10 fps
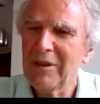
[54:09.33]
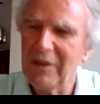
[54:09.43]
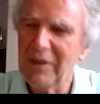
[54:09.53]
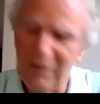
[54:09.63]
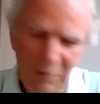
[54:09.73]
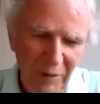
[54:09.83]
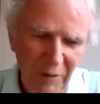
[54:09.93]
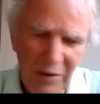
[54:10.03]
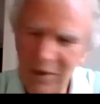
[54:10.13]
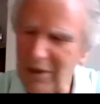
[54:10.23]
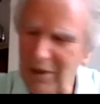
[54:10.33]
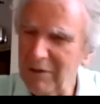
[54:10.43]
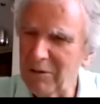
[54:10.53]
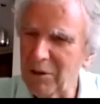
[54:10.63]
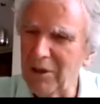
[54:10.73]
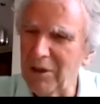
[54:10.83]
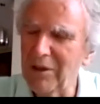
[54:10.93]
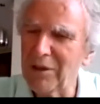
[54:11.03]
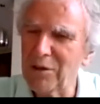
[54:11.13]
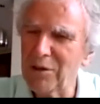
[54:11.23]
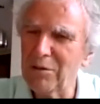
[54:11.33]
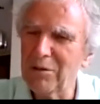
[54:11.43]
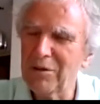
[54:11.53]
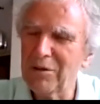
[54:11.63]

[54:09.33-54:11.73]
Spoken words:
And professor say, "Okay, understood.